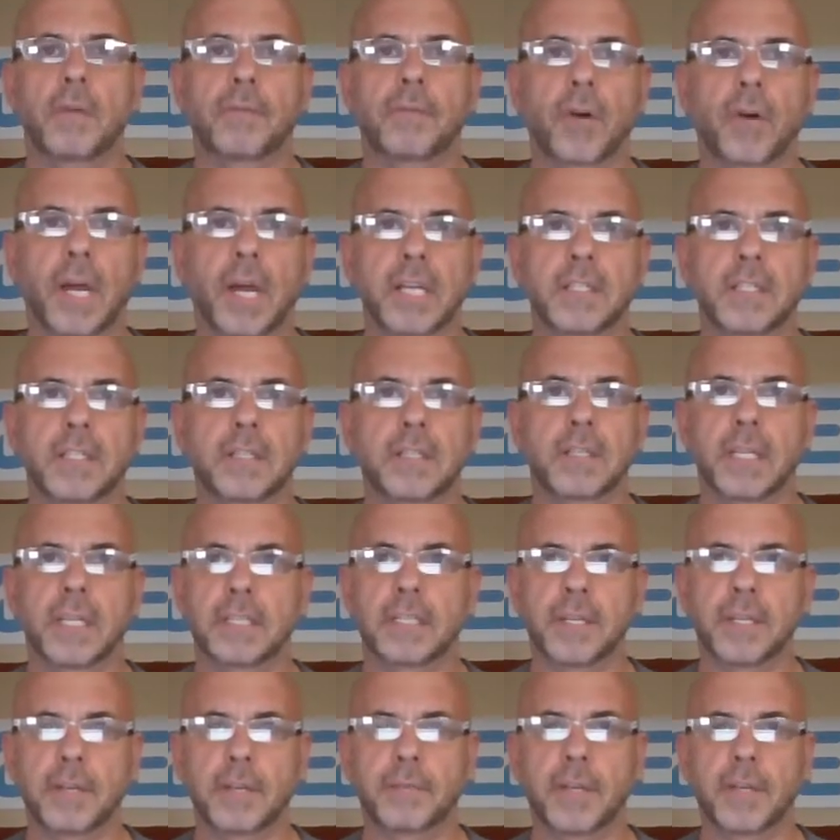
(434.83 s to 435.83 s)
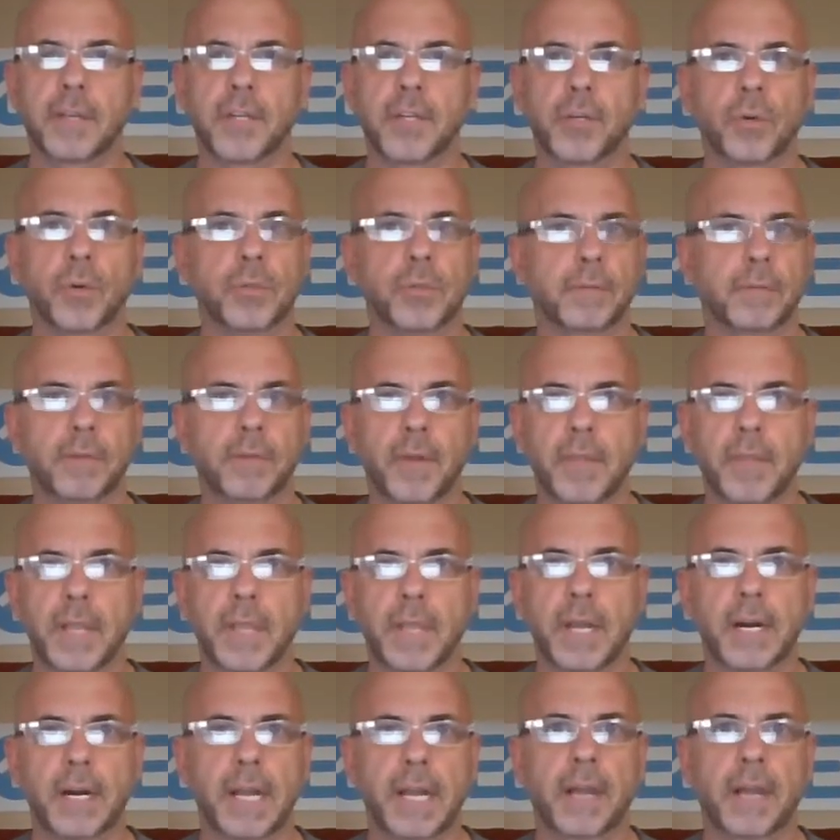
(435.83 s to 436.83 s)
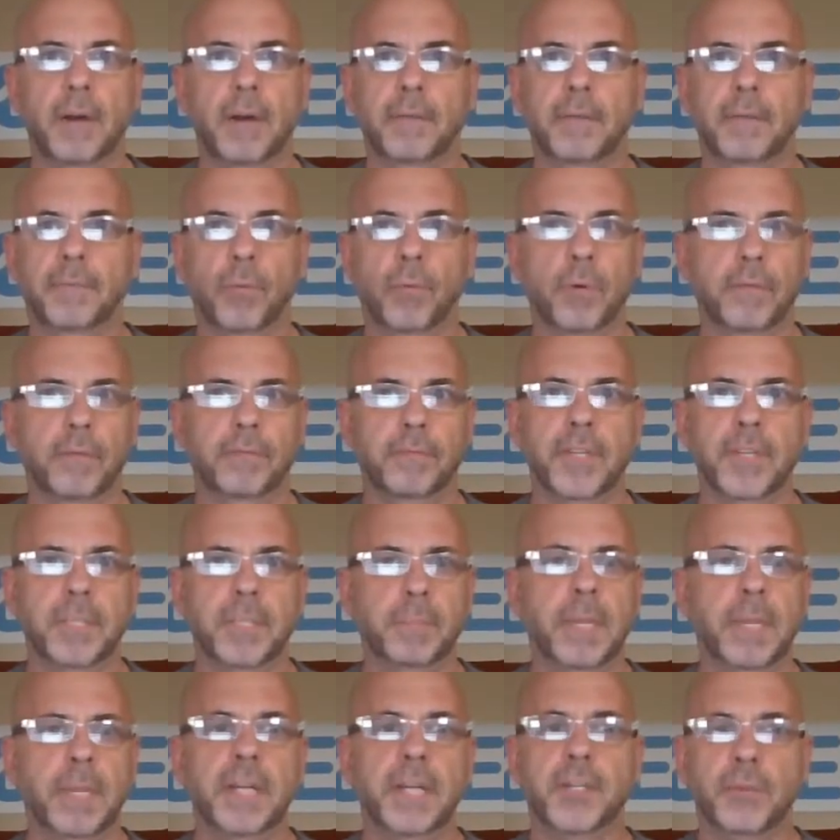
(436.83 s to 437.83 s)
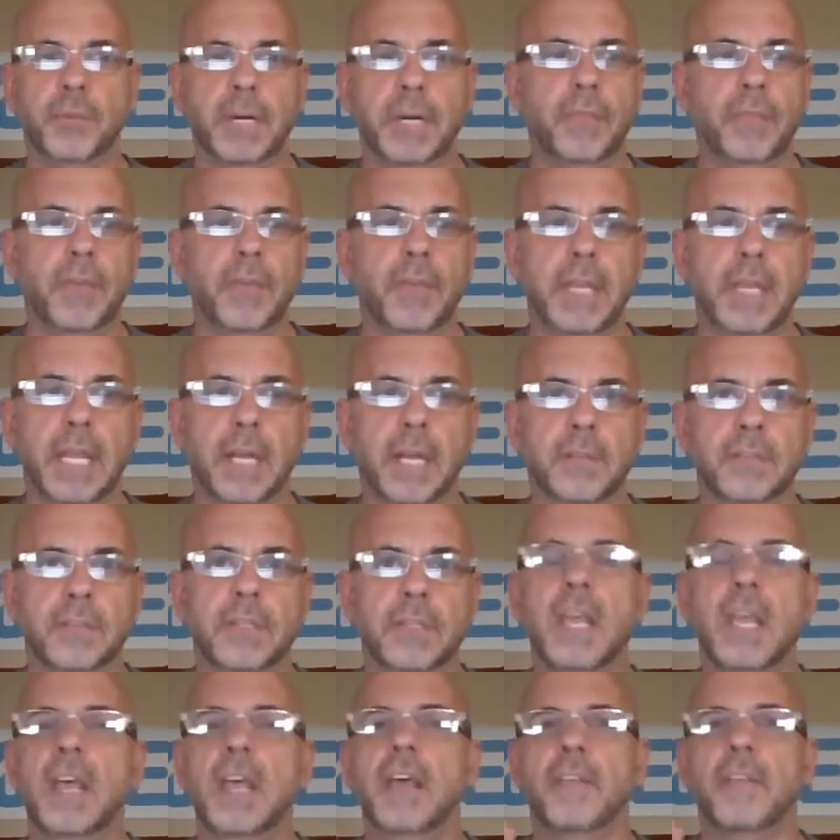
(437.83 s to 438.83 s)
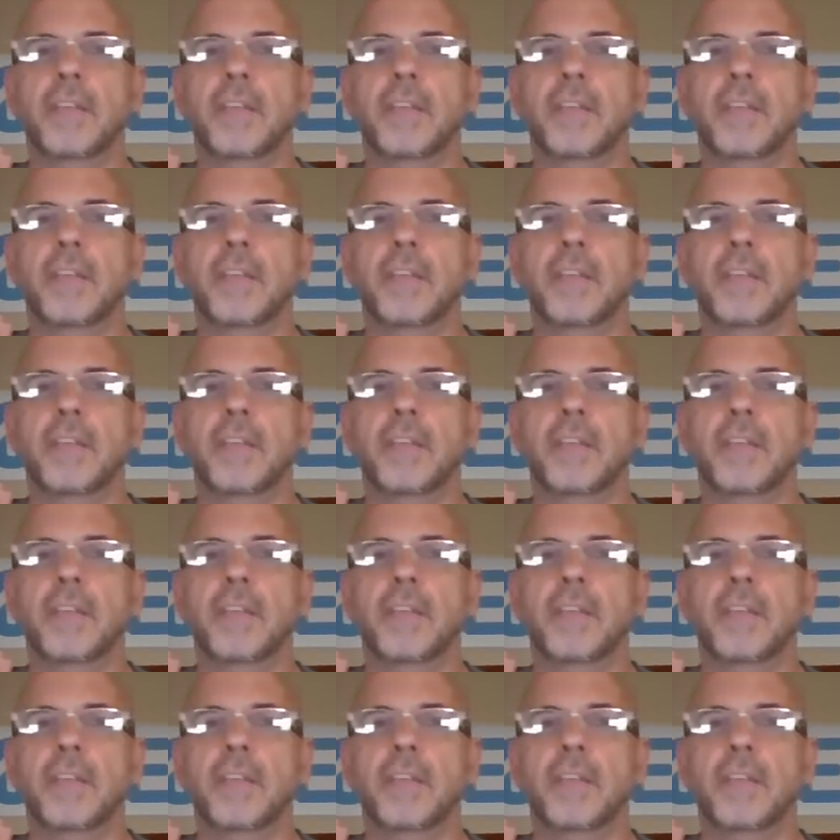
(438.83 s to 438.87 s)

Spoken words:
for us as individuals or for the internet or for free speech or anything else.